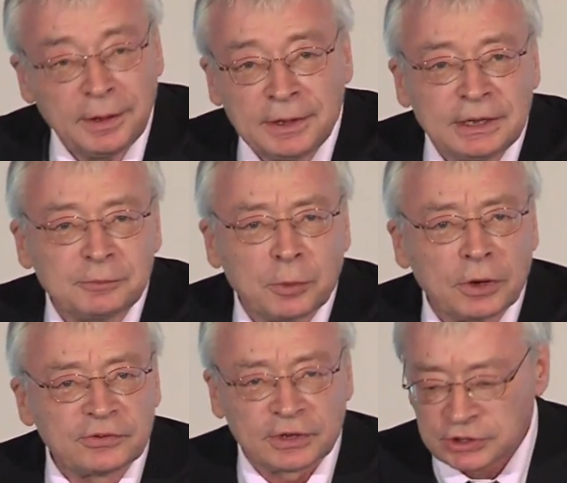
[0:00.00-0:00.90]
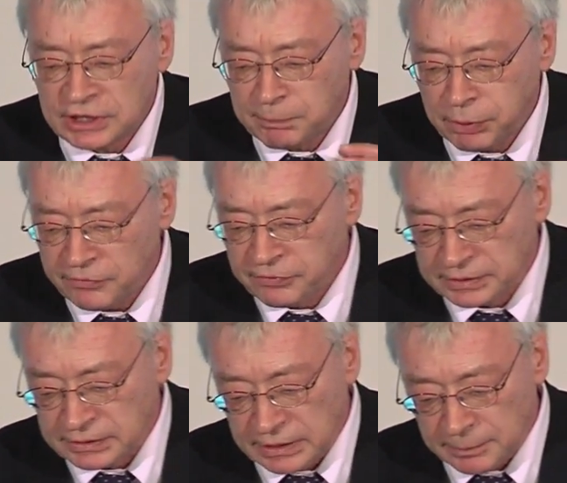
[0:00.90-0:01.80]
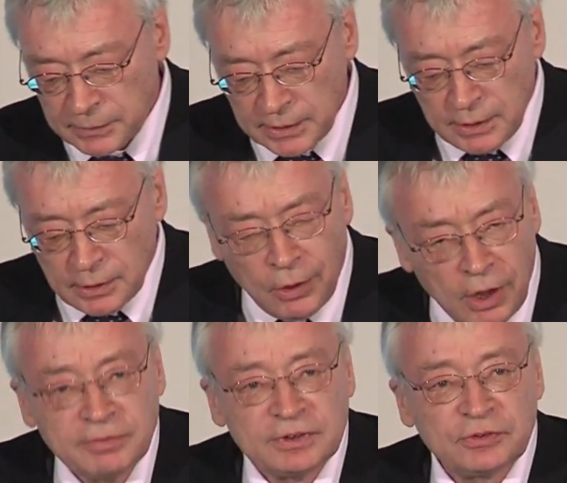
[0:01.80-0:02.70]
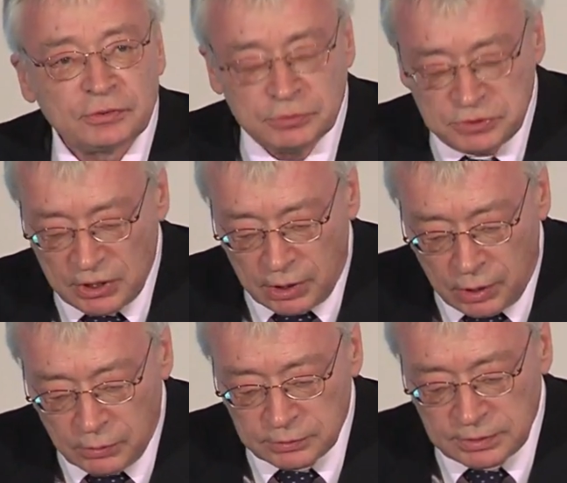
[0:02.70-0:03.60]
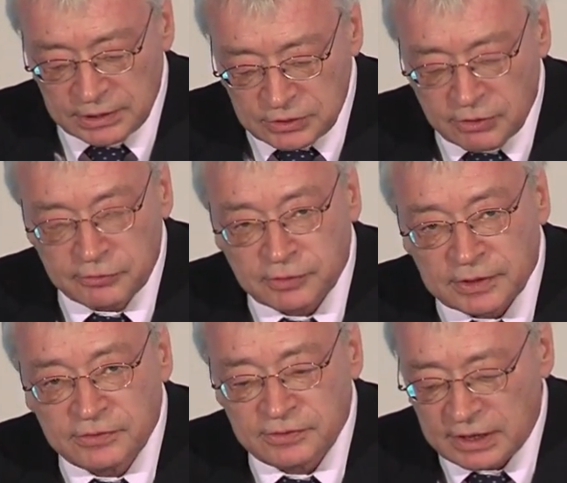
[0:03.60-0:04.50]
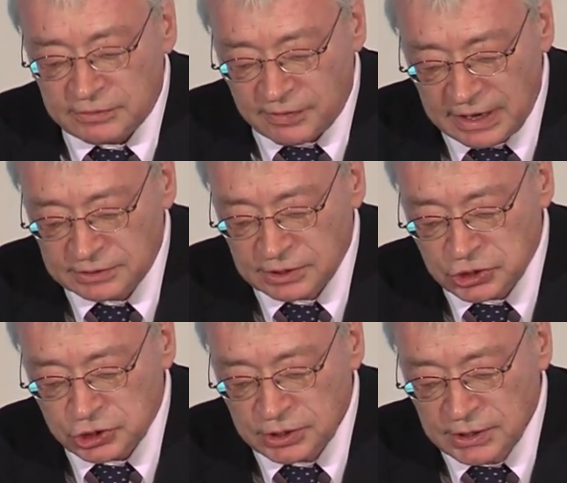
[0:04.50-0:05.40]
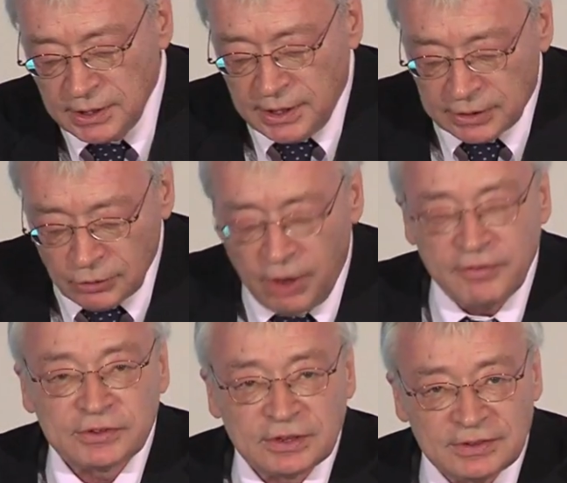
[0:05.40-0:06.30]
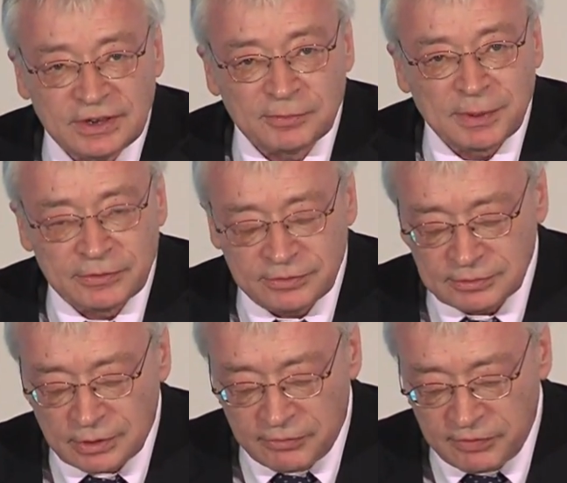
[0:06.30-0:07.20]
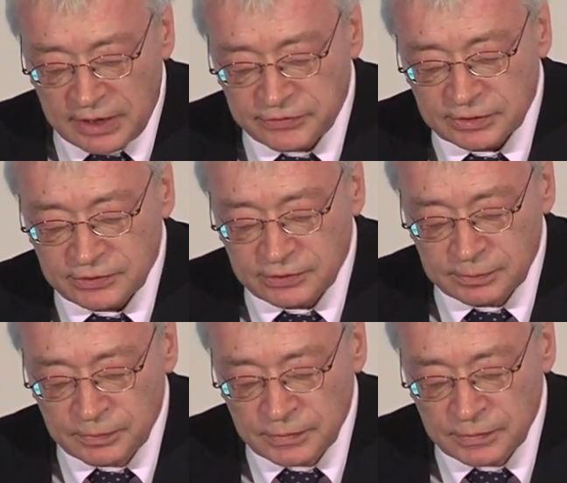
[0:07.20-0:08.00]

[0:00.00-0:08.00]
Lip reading: It works actually perfectly, always to your own and your friends' advantage, and always at the expense of others.